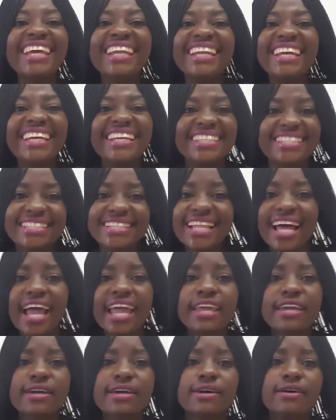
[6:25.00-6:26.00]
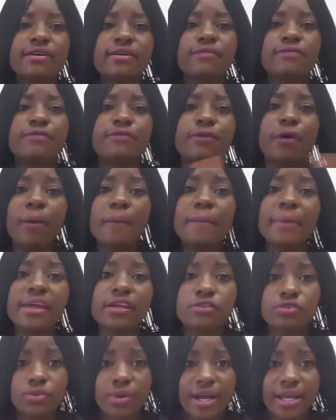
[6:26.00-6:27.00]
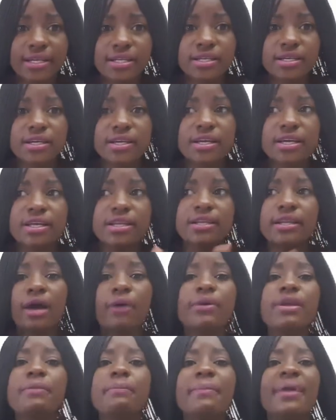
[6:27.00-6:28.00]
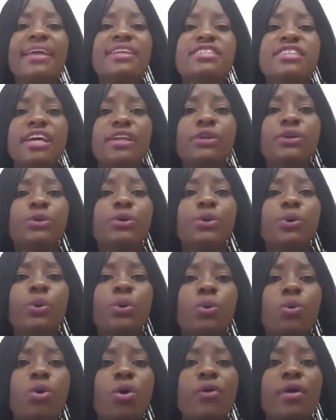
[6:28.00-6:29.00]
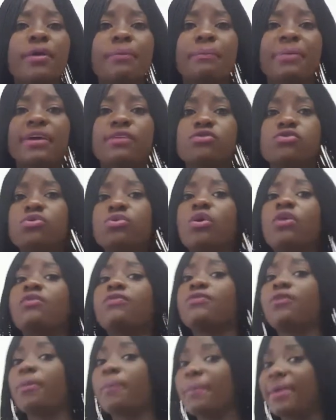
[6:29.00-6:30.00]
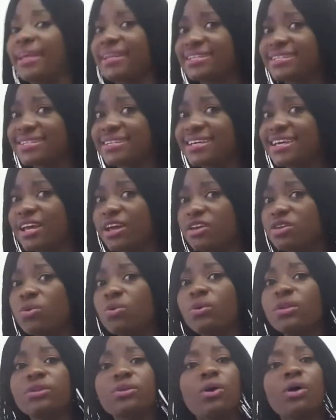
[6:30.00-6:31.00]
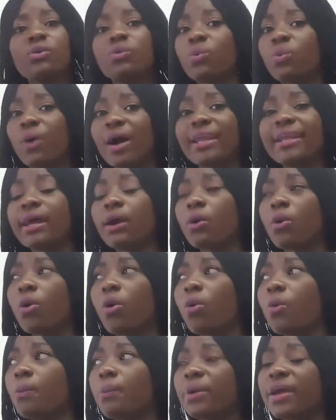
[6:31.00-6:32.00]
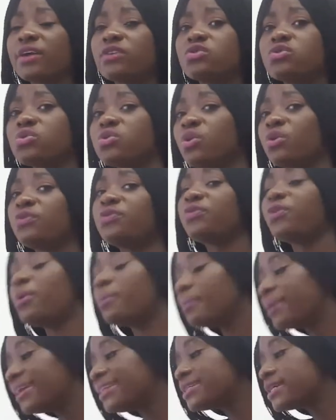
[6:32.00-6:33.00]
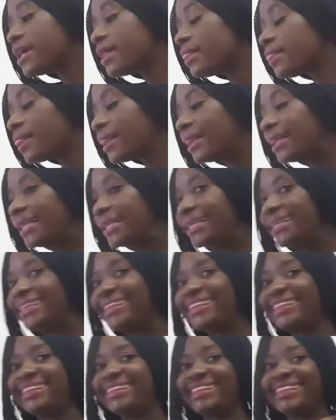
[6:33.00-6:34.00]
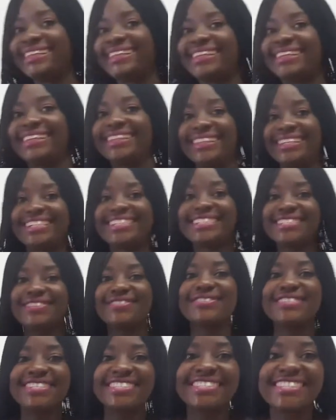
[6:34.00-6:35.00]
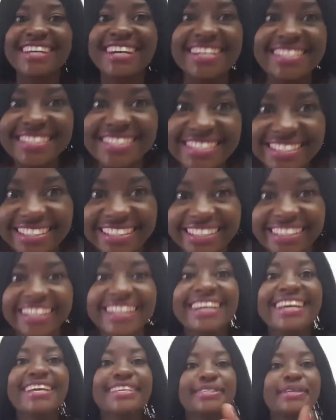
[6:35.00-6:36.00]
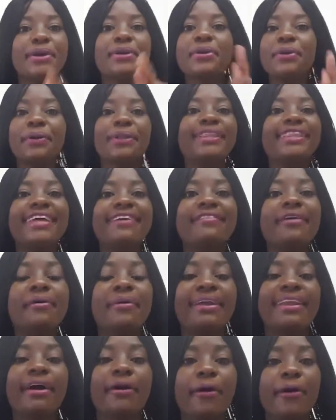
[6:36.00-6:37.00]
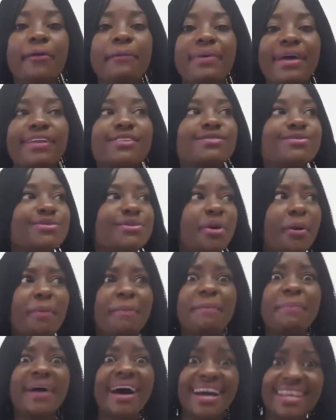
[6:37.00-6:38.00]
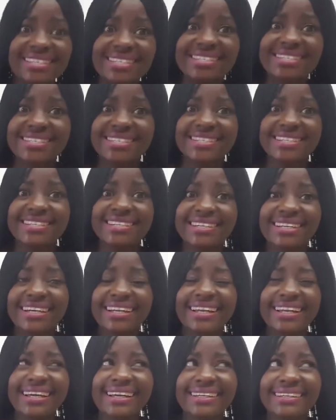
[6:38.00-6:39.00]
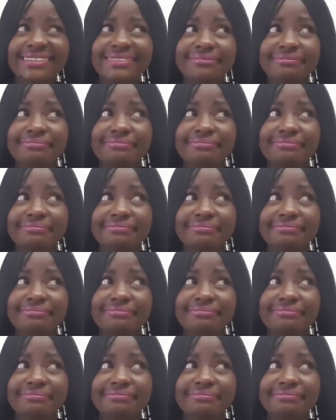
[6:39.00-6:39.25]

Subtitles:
is like vomit, right? Now imagine you going back to your vomit. You will not want to go back to your vomit. And that's so disgusting. So you will never want to go back to your past. Like,